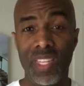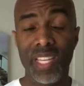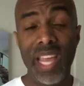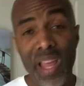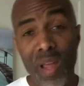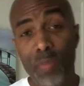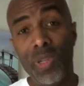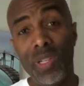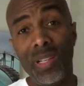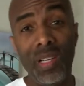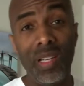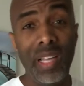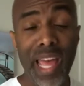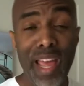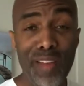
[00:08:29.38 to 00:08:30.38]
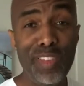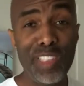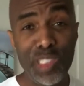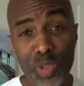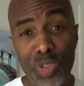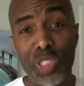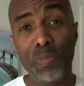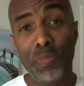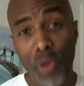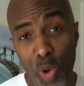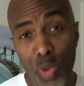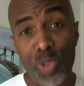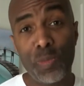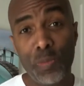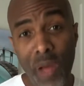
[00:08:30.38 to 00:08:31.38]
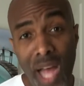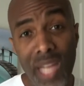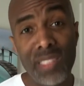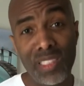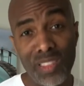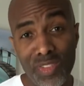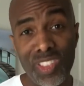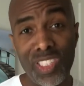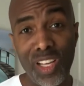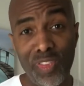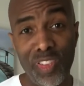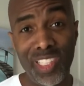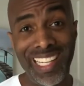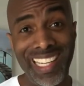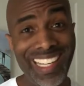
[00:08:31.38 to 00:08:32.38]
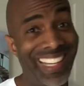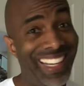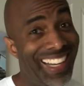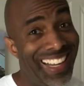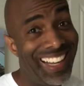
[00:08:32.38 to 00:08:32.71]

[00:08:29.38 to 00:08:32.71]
Yeah, but Evan, you should post positive stuff again.